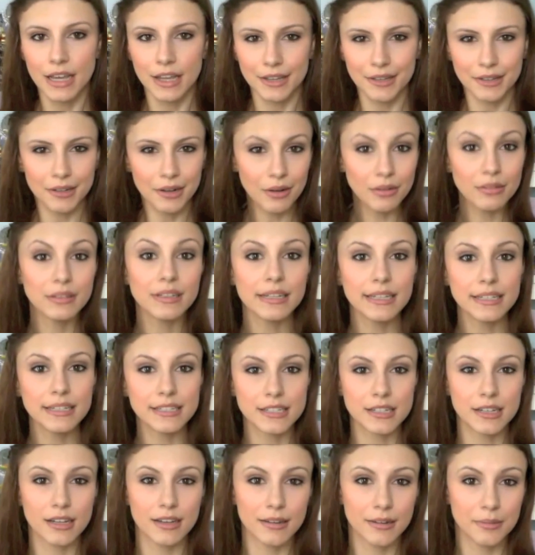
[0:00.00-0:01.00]
You don't need
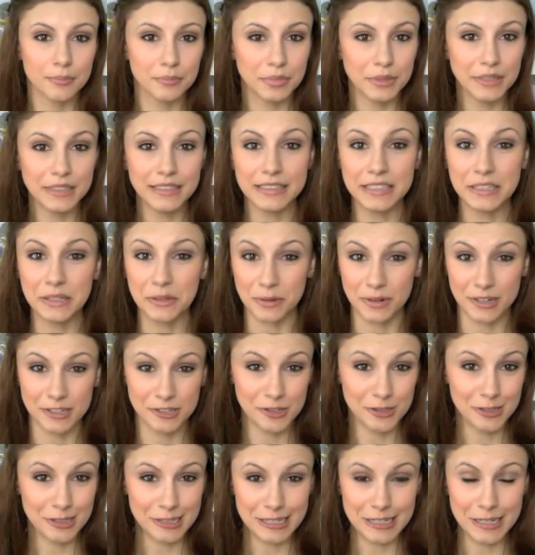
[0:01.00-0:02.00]
to completely crush
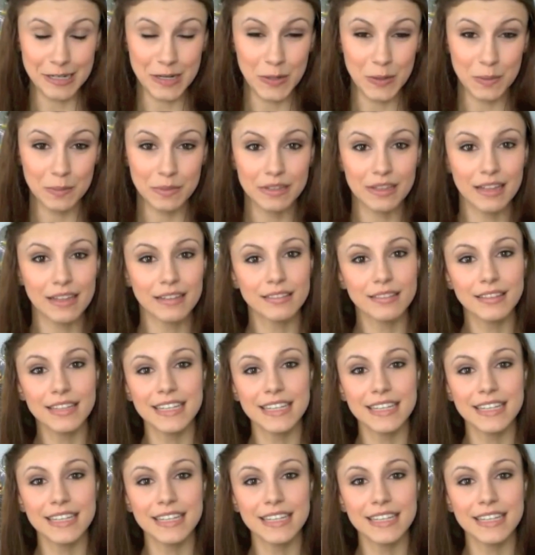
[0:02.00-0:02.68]
his ego and be like,